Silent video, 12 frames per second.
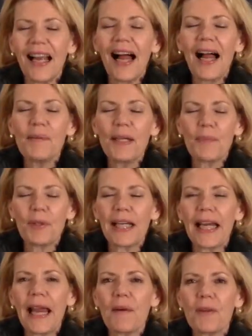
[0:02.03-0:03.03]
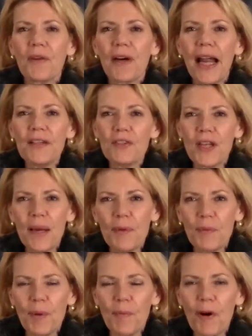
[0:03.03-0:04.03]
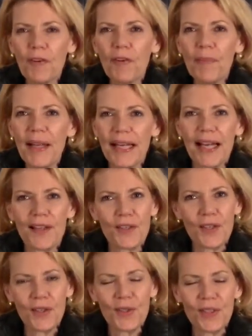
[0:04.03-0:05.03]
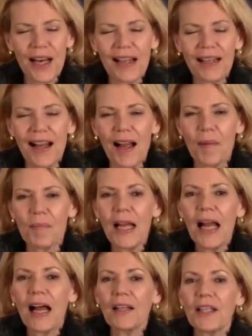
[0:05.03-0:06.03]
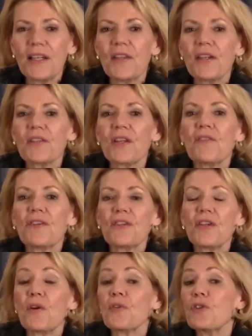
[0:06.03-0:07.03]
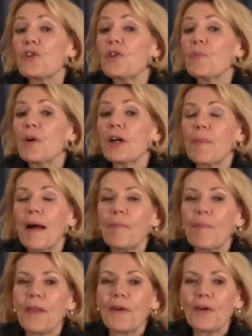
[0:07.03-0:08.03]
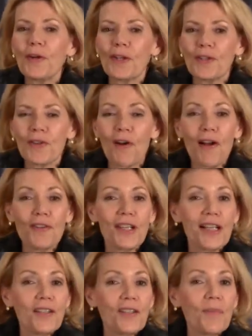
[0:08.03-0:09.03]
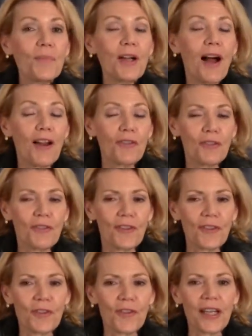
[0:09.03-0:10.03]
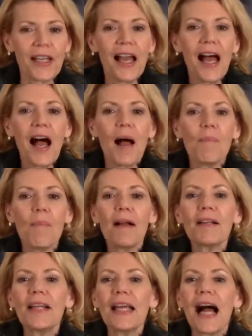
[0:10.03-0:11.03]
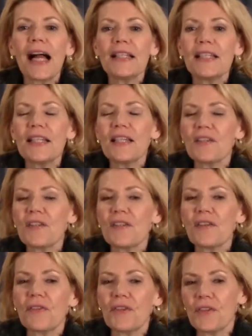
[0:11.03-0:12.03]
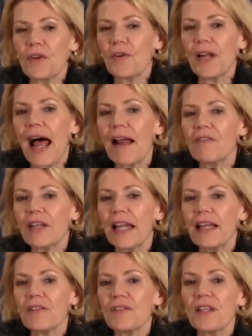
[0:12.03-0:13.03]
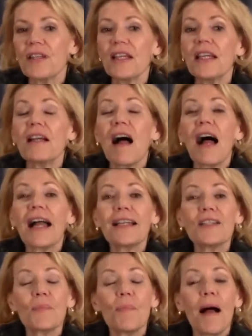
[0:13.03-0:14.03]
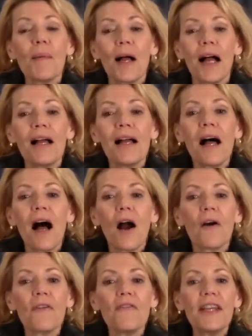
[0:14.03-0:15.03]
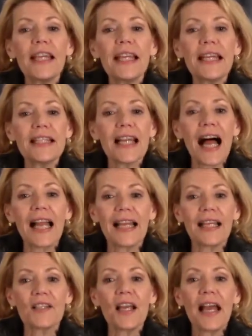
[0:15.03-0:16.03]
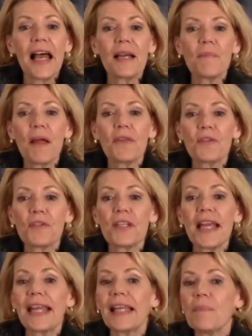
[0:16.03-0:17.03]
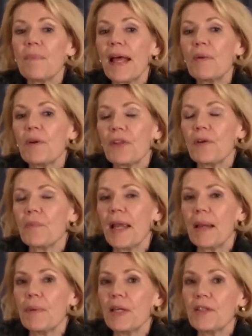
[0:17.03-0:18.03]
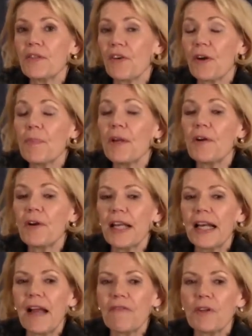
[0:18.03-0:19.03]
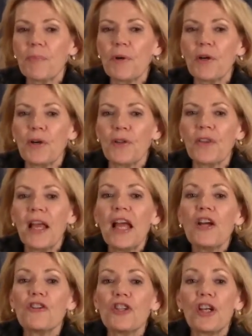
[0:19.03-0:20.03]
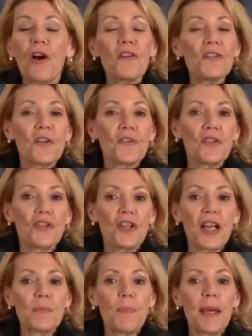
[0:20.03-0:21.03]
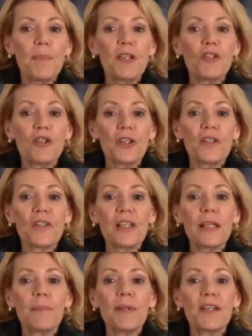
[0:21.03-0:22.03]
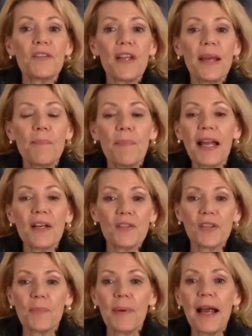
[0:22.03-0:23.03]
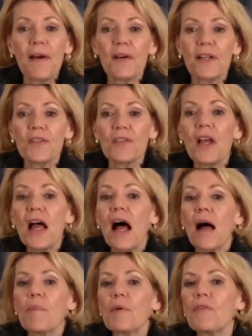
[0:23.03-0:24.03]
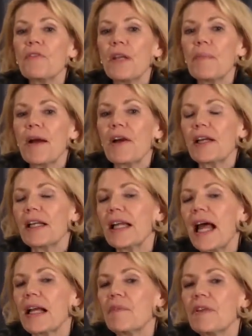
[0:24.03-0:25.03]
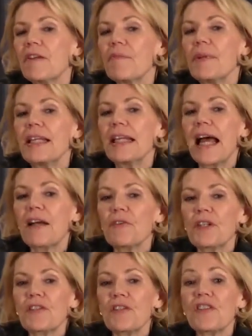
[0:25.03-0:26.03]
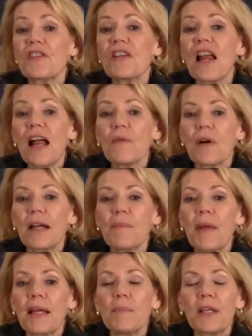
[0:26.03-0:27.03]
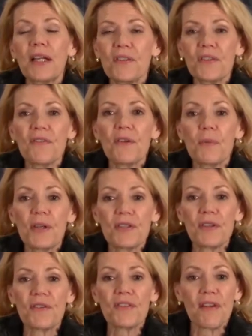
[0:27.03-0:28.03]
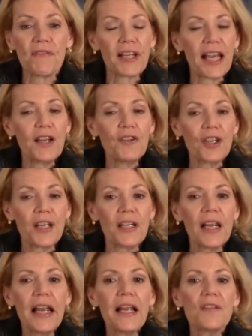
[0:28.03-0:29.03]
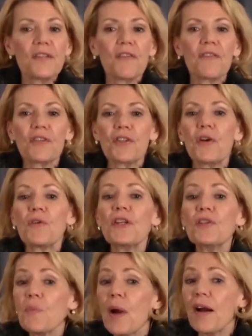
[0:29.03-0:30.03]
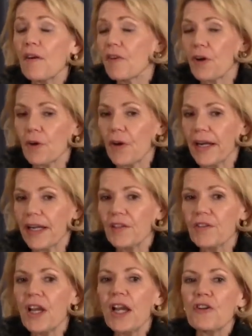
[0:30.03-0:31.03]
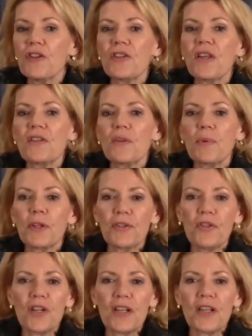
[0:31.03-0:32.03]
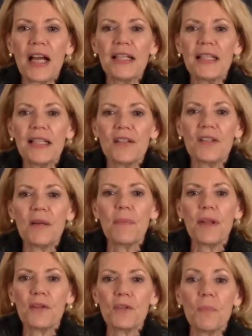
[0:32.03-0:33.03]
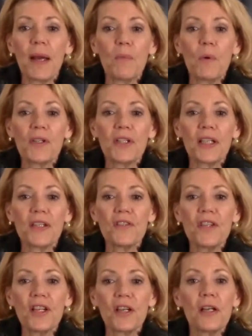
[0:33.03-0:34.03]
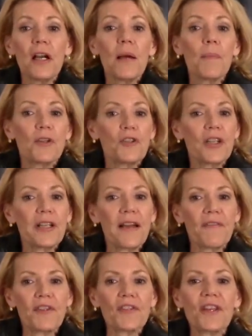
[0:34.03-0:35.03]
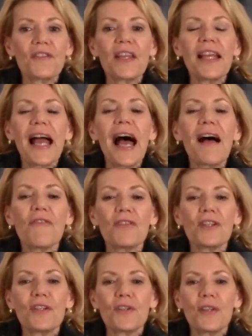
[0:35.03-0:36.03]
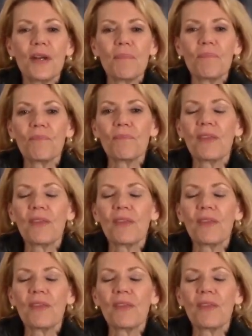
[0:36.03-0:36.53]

I'm Kimberly Kay with your entertainment report from MidHudsonNews.com. Alicia Silverstone's new book about motherhood is causing some controversy. Among the ideas Silverstone advocates in The Kind Mama are a vegan diet and mothers staying in bed with their babies for a period after birth. She also suggests babies should sleep in the same bed as their parents, a move the American Academy of Pediatrics does not recommend because of the risk of suffocation. Silverstone is aware of her critics. She says the book suggests ideas that mothers might want to consider, but she never says they have to do them.